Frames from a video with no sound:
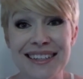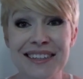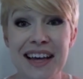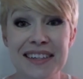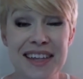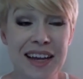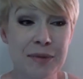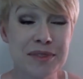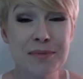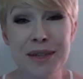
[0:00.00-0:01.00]
a lot of
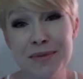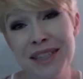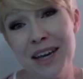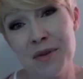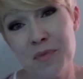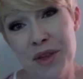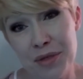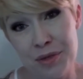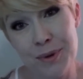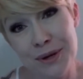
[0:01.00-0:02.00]
times, sometimes they come
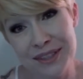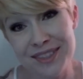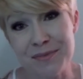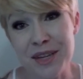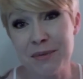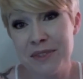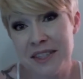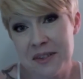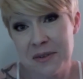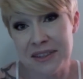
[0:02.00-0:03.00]
with the book, sometimes they
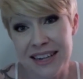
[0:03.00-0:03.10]
don't.